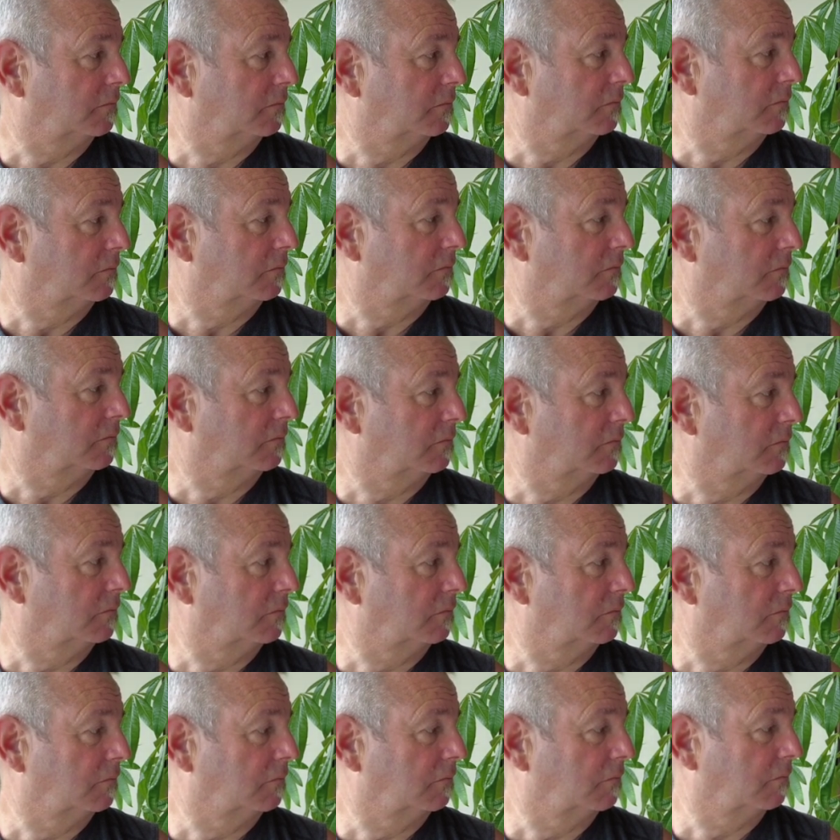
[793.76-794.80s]

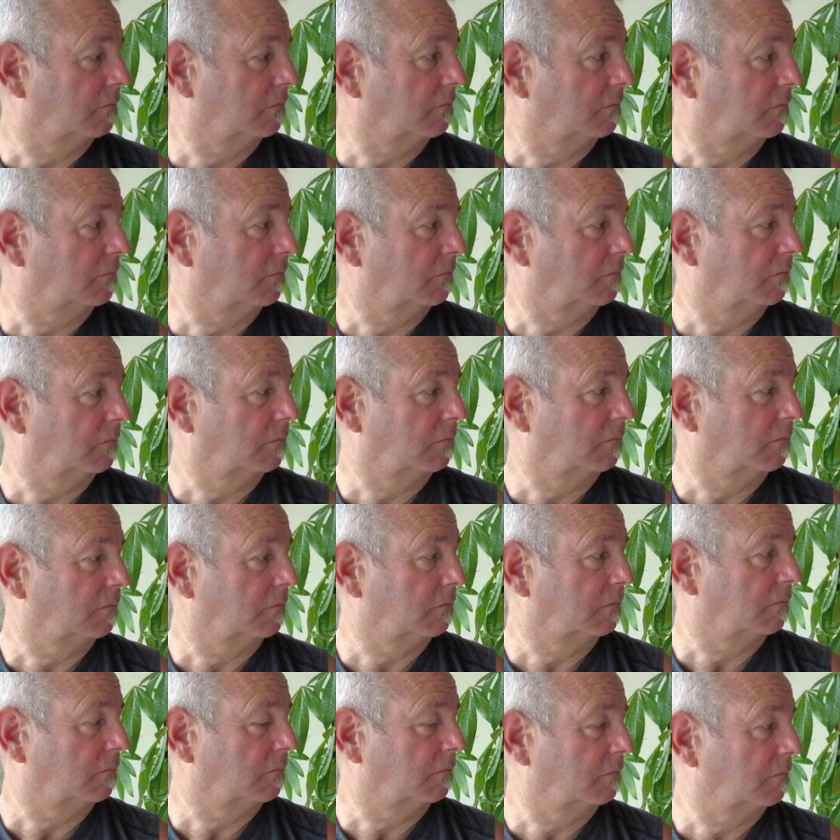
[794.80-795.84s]

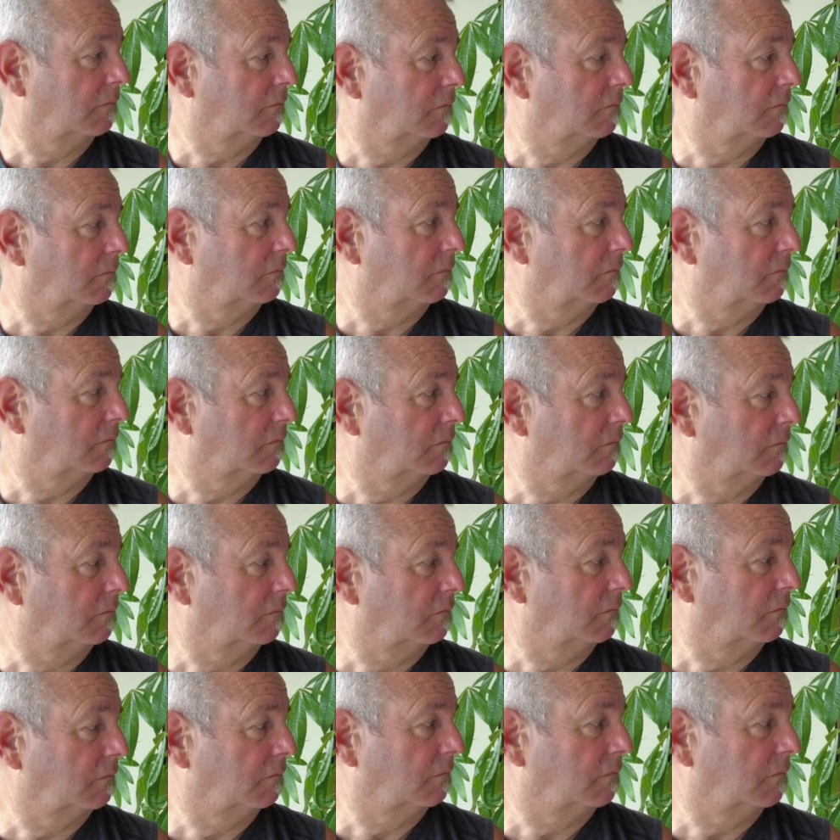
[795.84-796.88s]

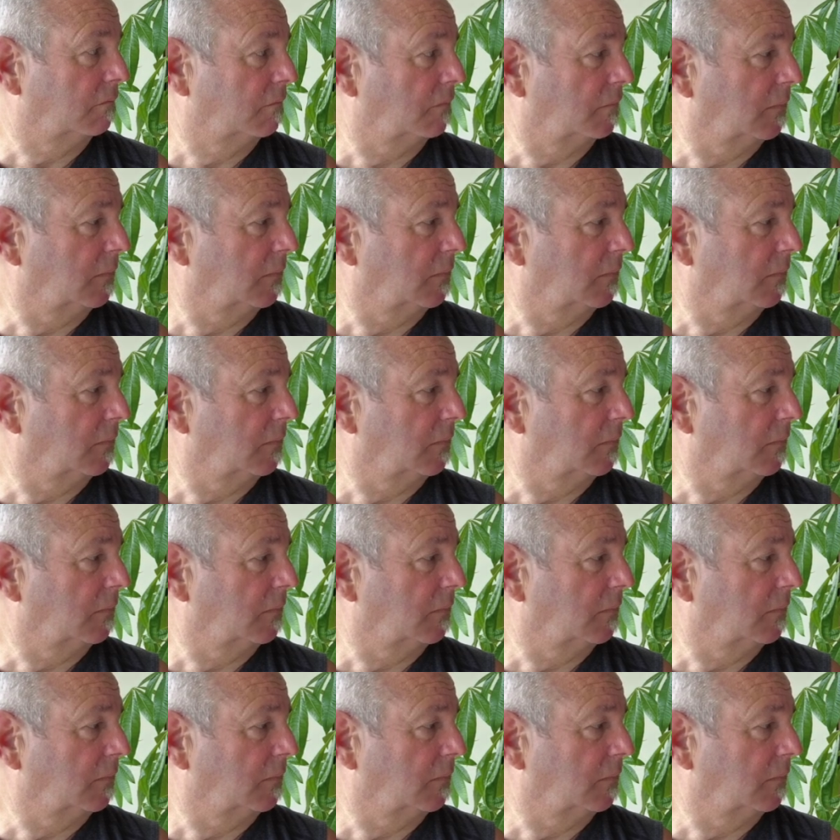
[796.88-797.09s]
The person shown says nothing.